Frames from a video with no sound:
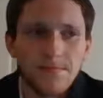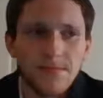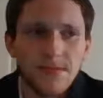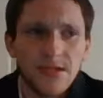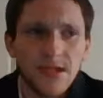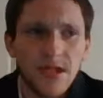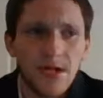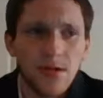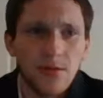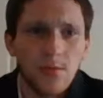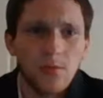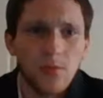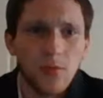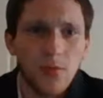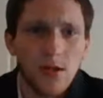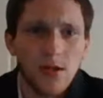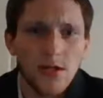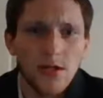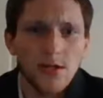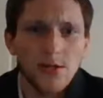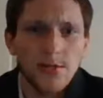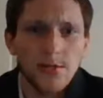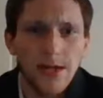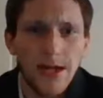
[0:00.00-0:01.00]
There
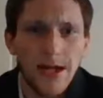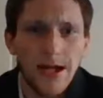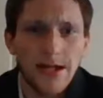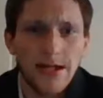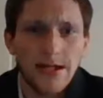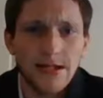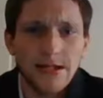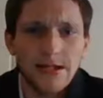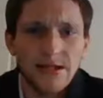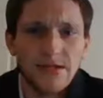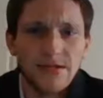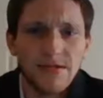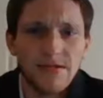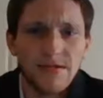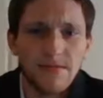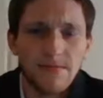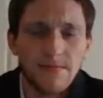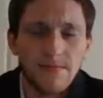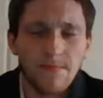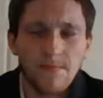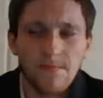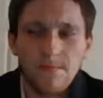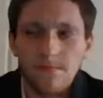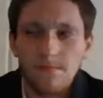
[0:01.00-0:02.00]
were like
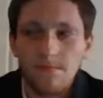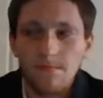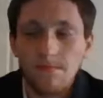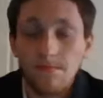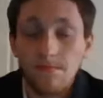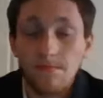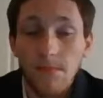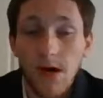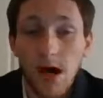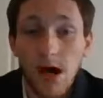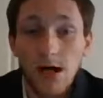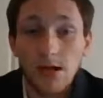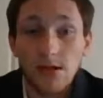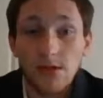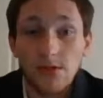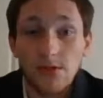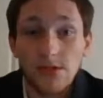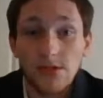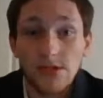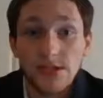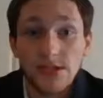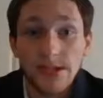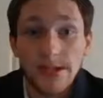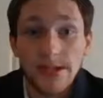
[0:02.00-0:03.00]

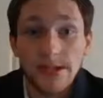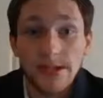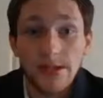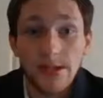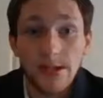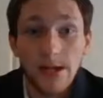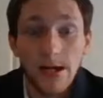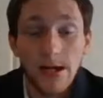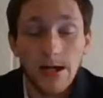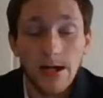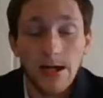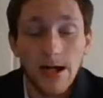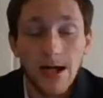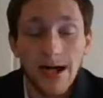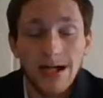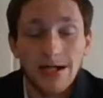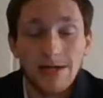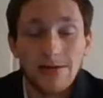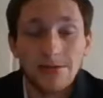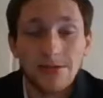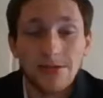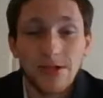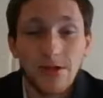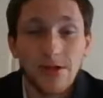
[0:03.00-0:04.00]
models. I
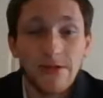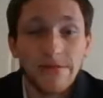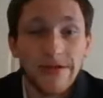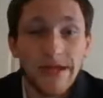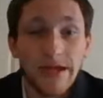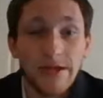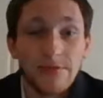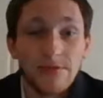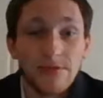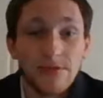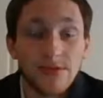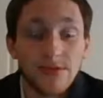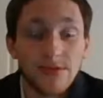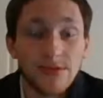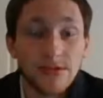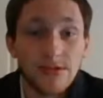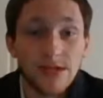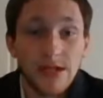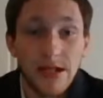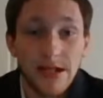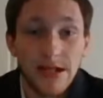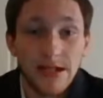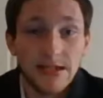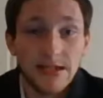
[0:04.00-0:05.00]
don't know if they were
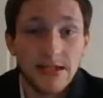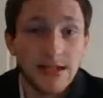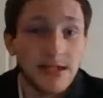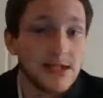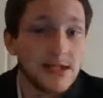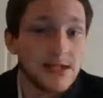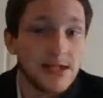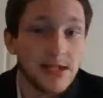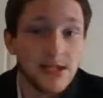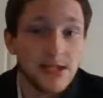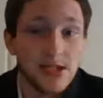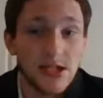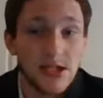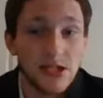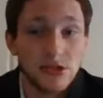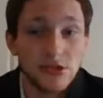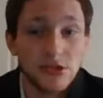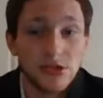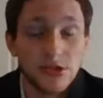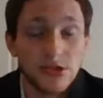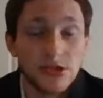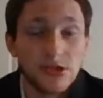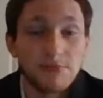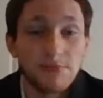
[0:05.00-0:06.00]

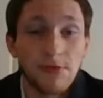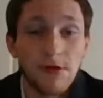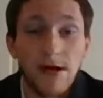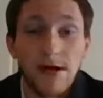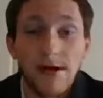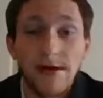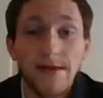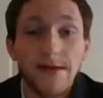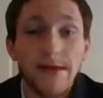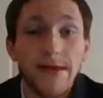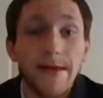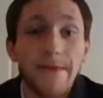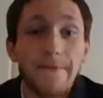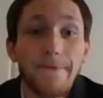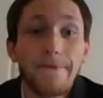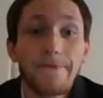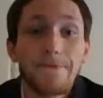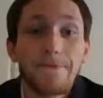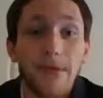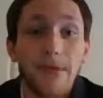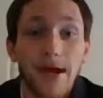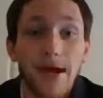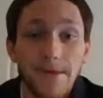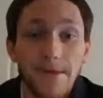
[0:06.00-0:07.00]
T600s, but it
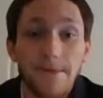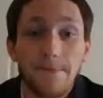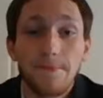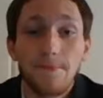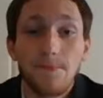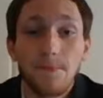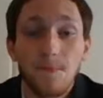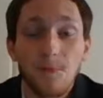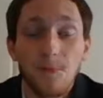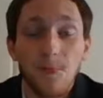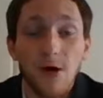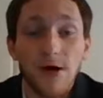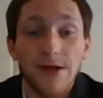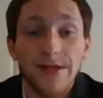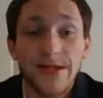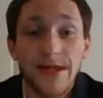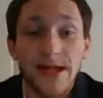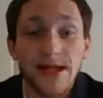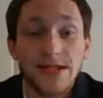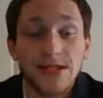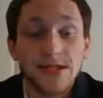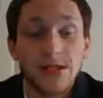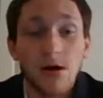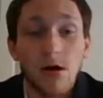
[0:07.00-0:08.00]
made one
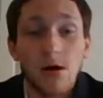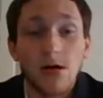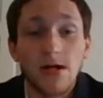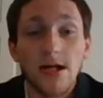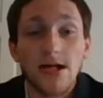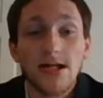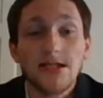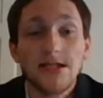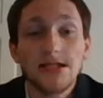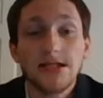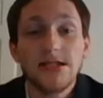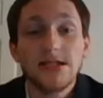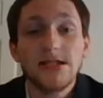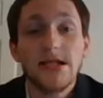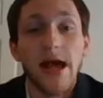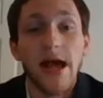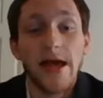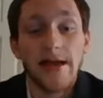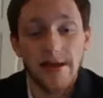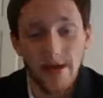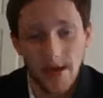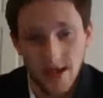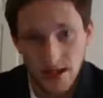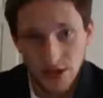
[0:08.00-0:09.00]
that's called a
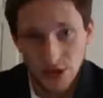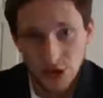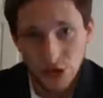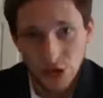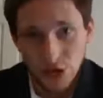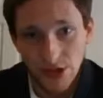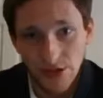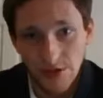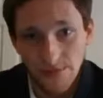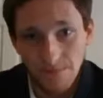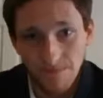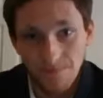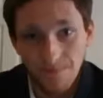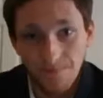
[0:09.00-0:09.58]
T800.